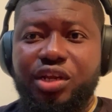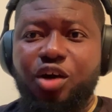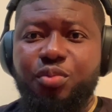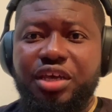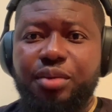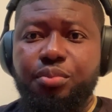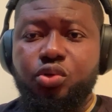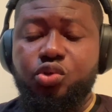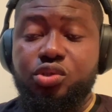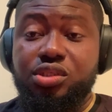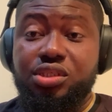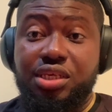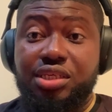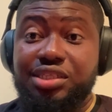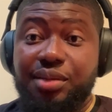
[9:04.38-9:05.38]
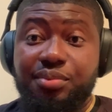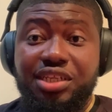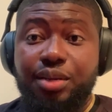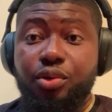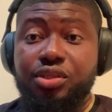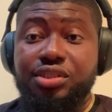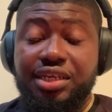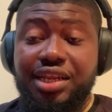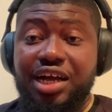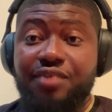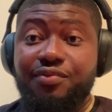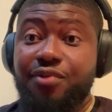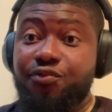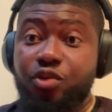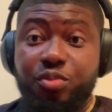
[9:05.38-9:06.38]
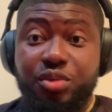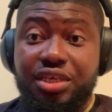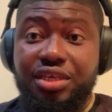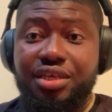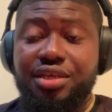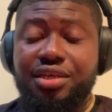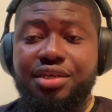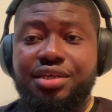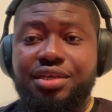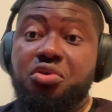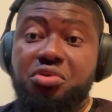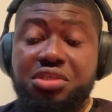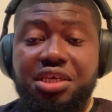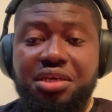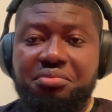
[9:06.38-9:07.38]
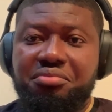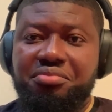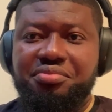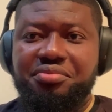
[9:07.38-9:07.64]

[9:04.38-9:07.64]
that's when I'll be able to say something about Ten Hag. But for me, it was a good